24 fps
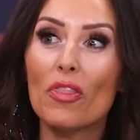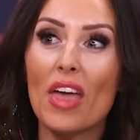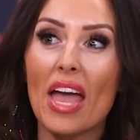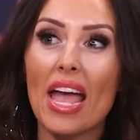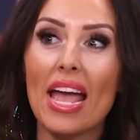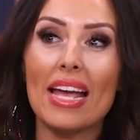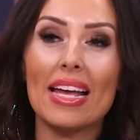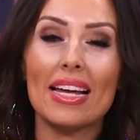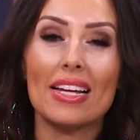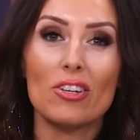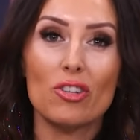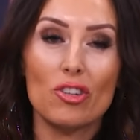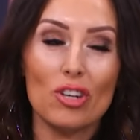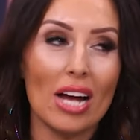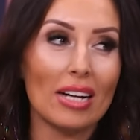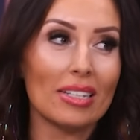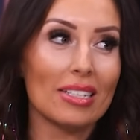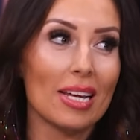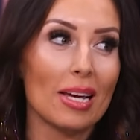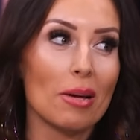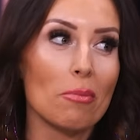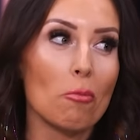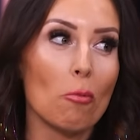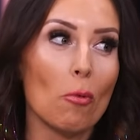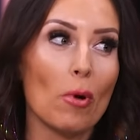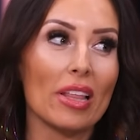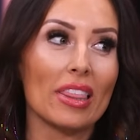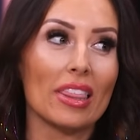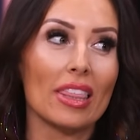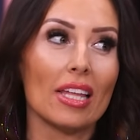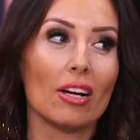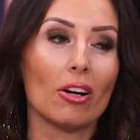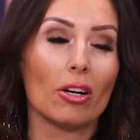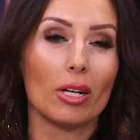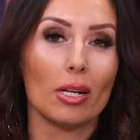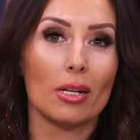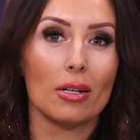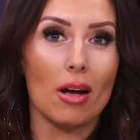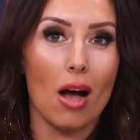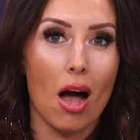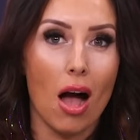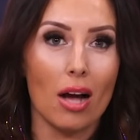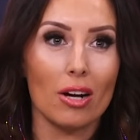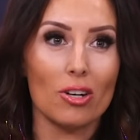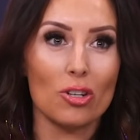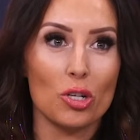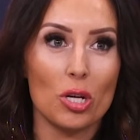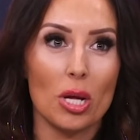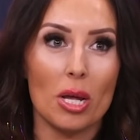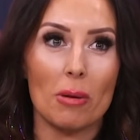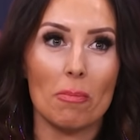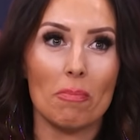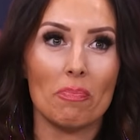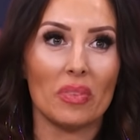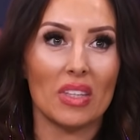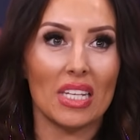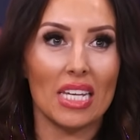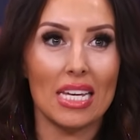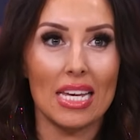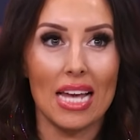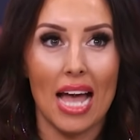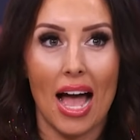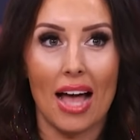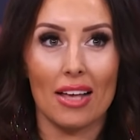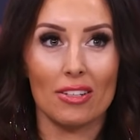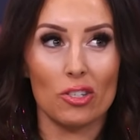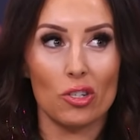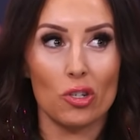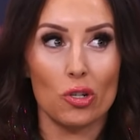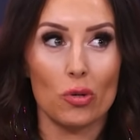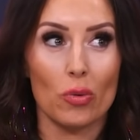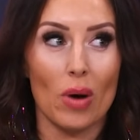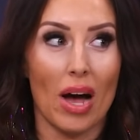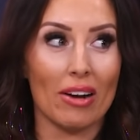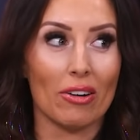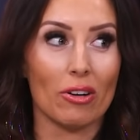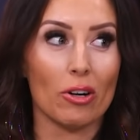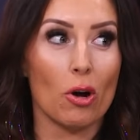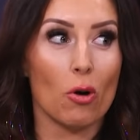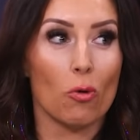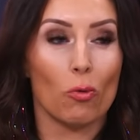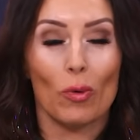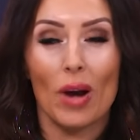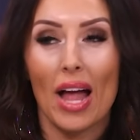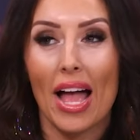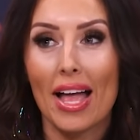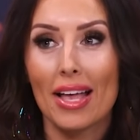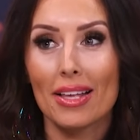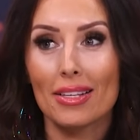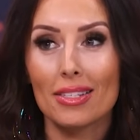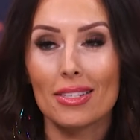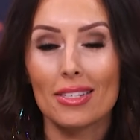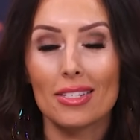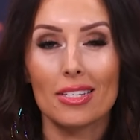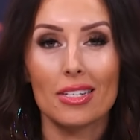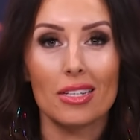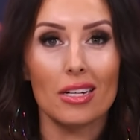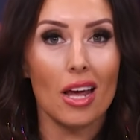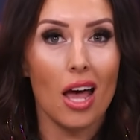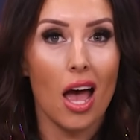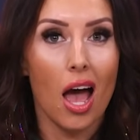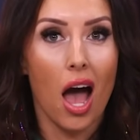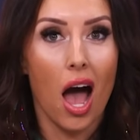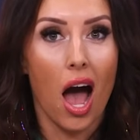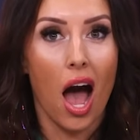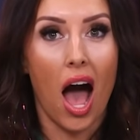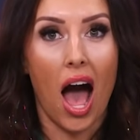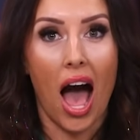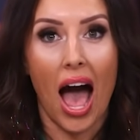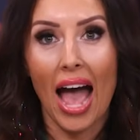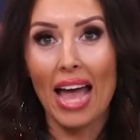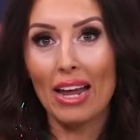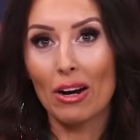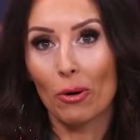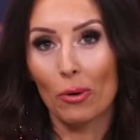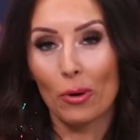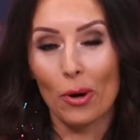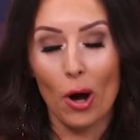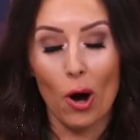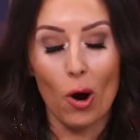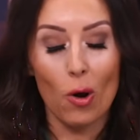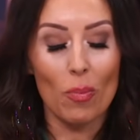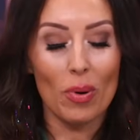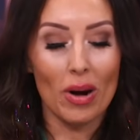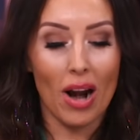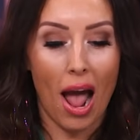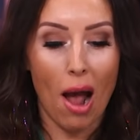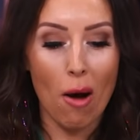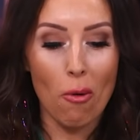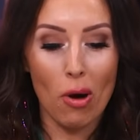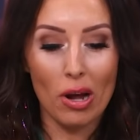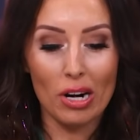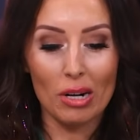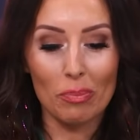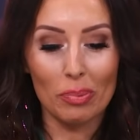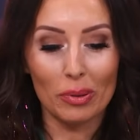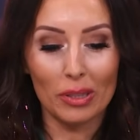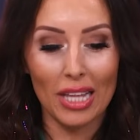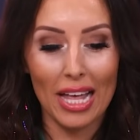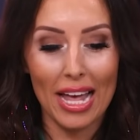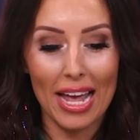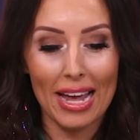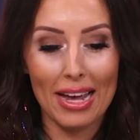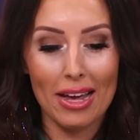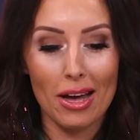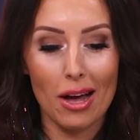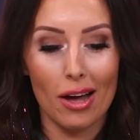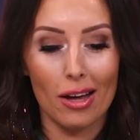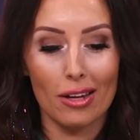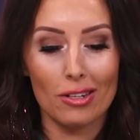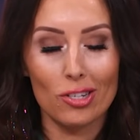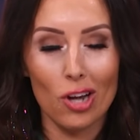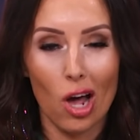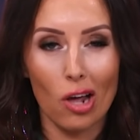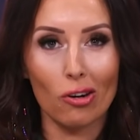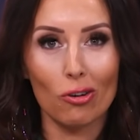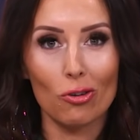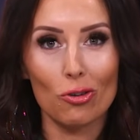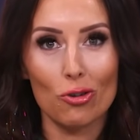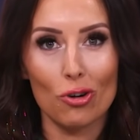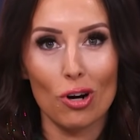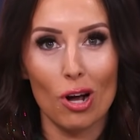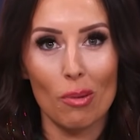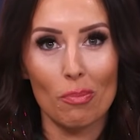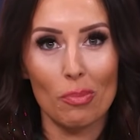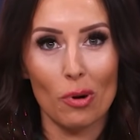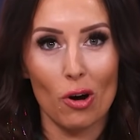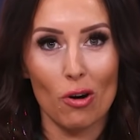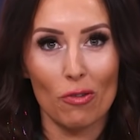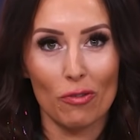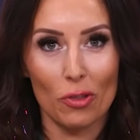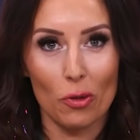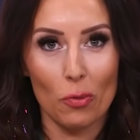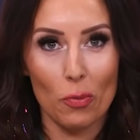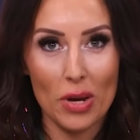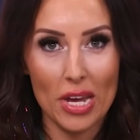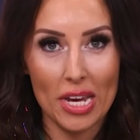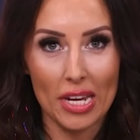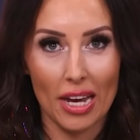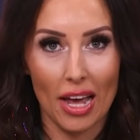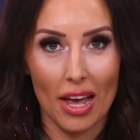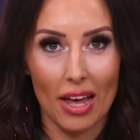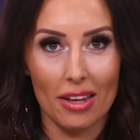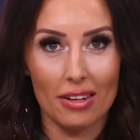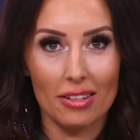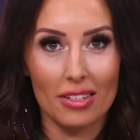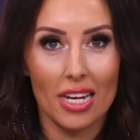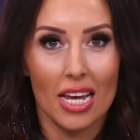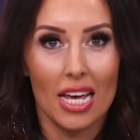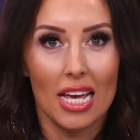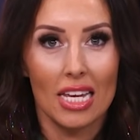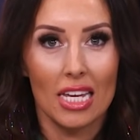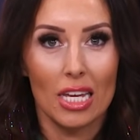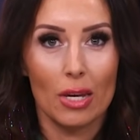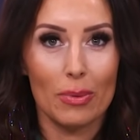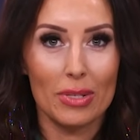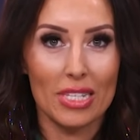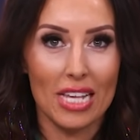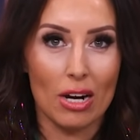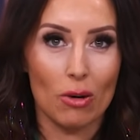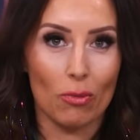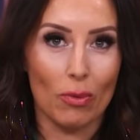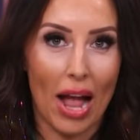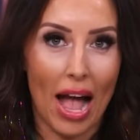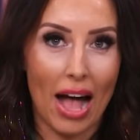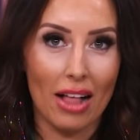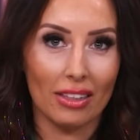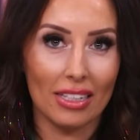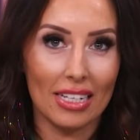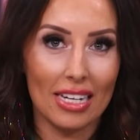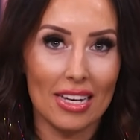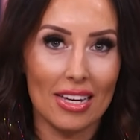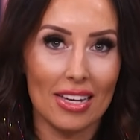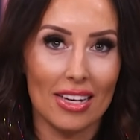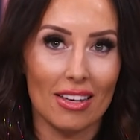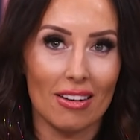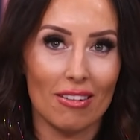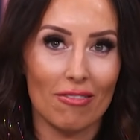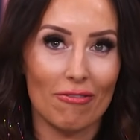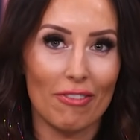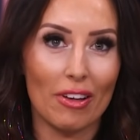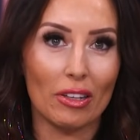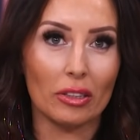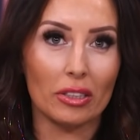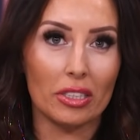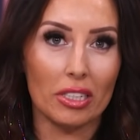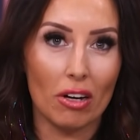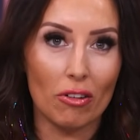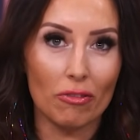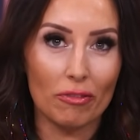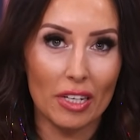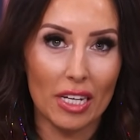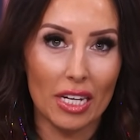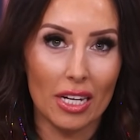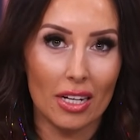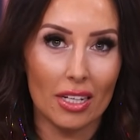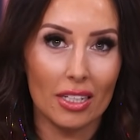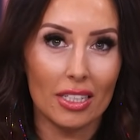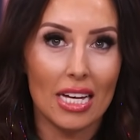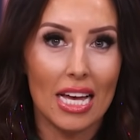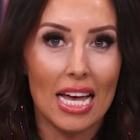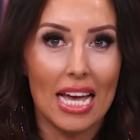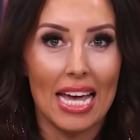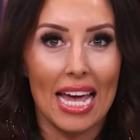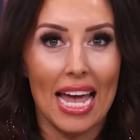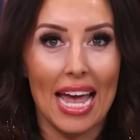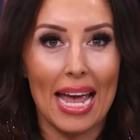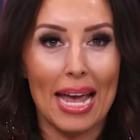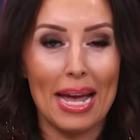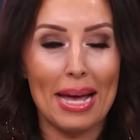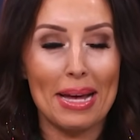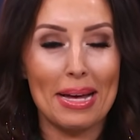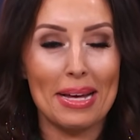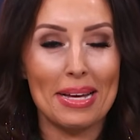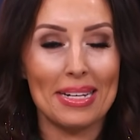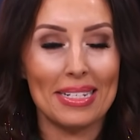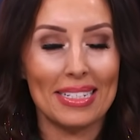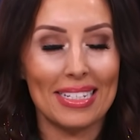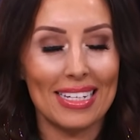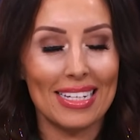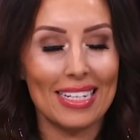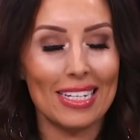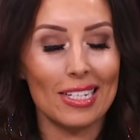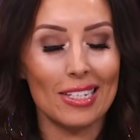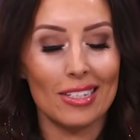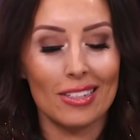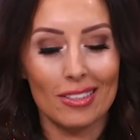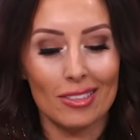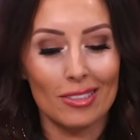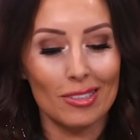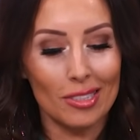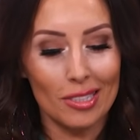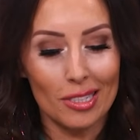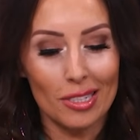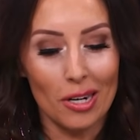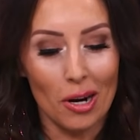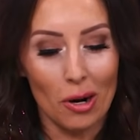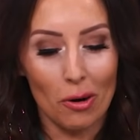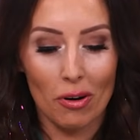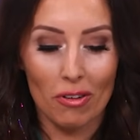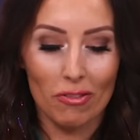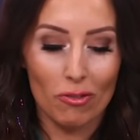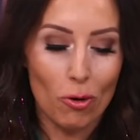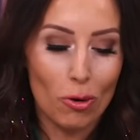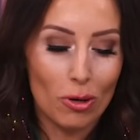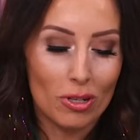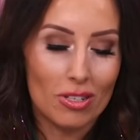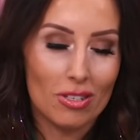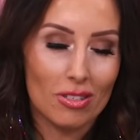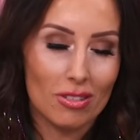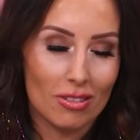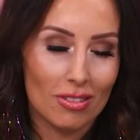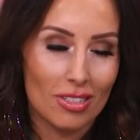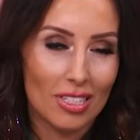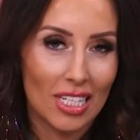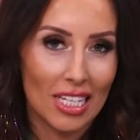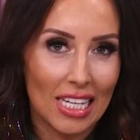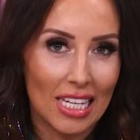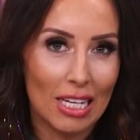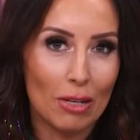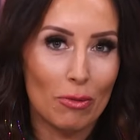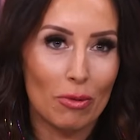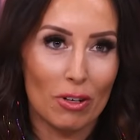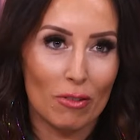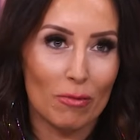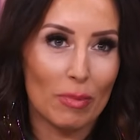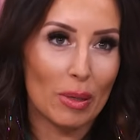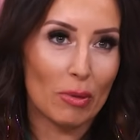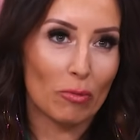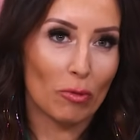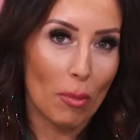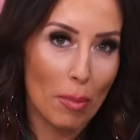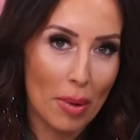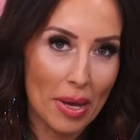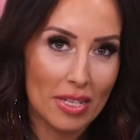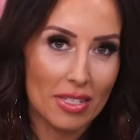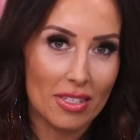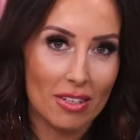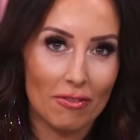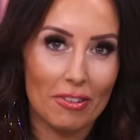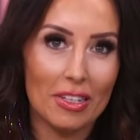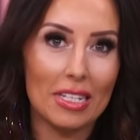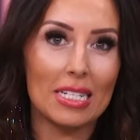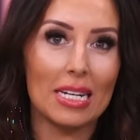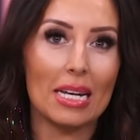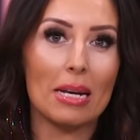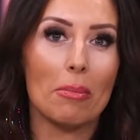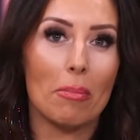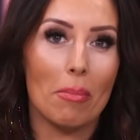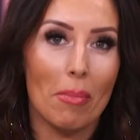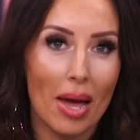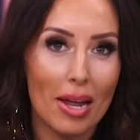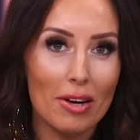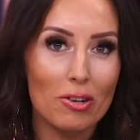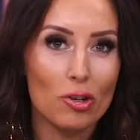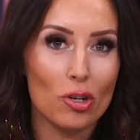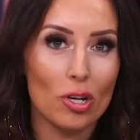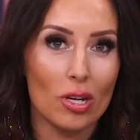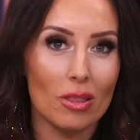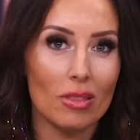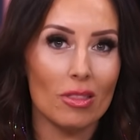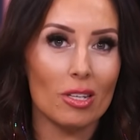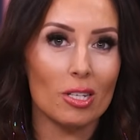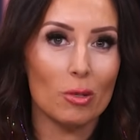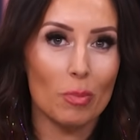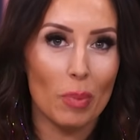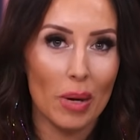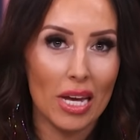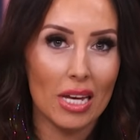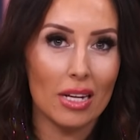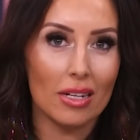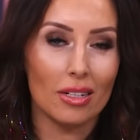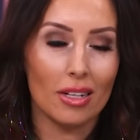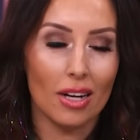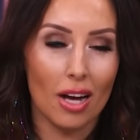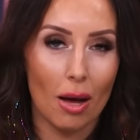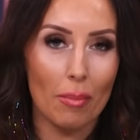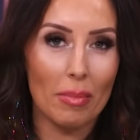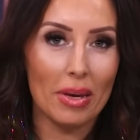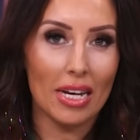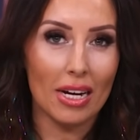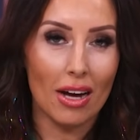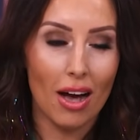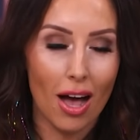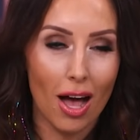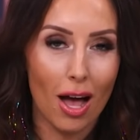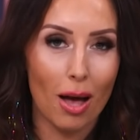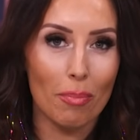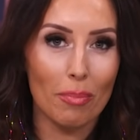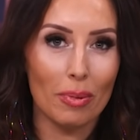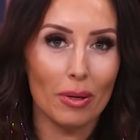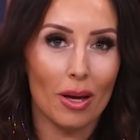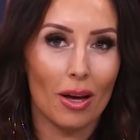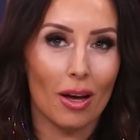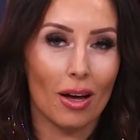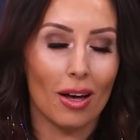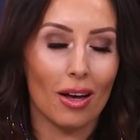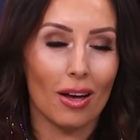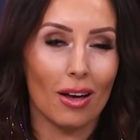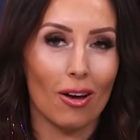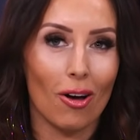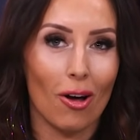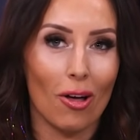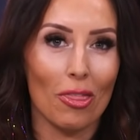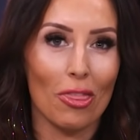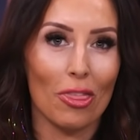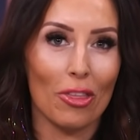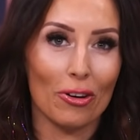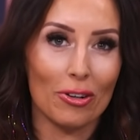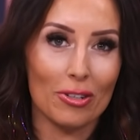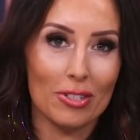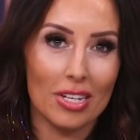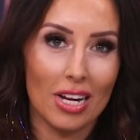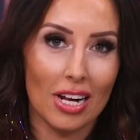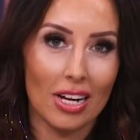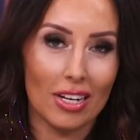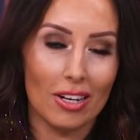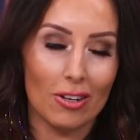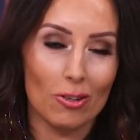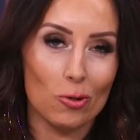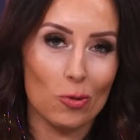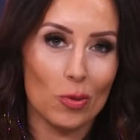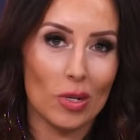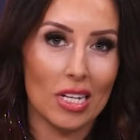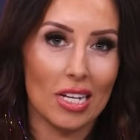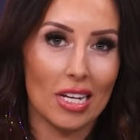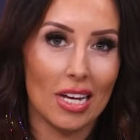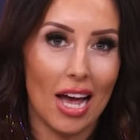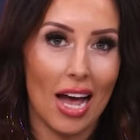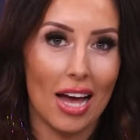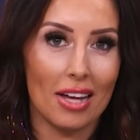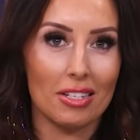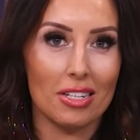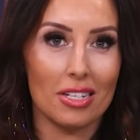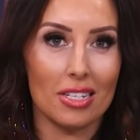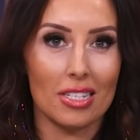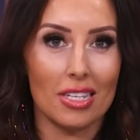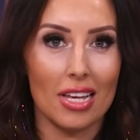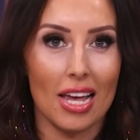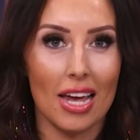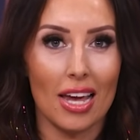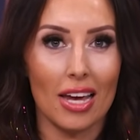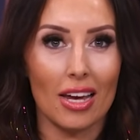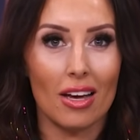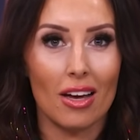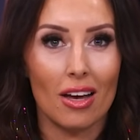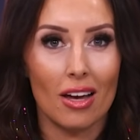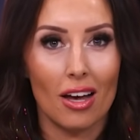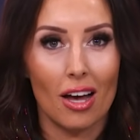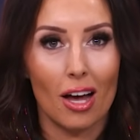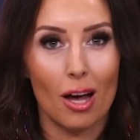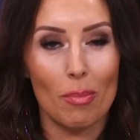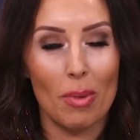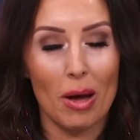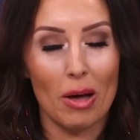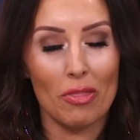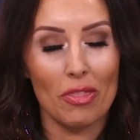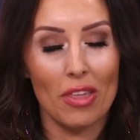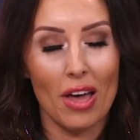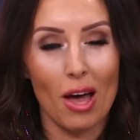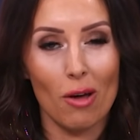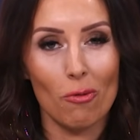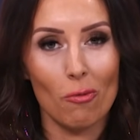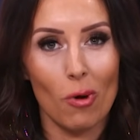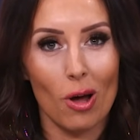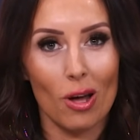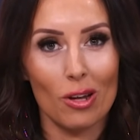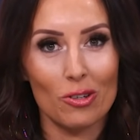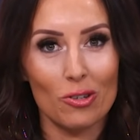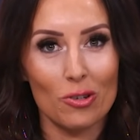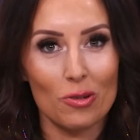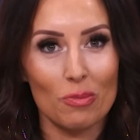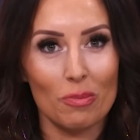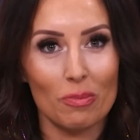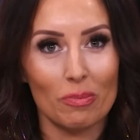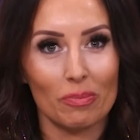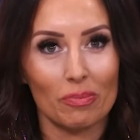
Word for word: they inject him with their concoction. He has to mm. I don't know rest. I don't know, but I want to play uh, Donald Trump over the weekend. He was at a rally in Philadelphia, and he, you know, of course, he would have been remiss if he didn't mention the debate coming up uh, on Thursday. Here's what he had to say about that. Watch.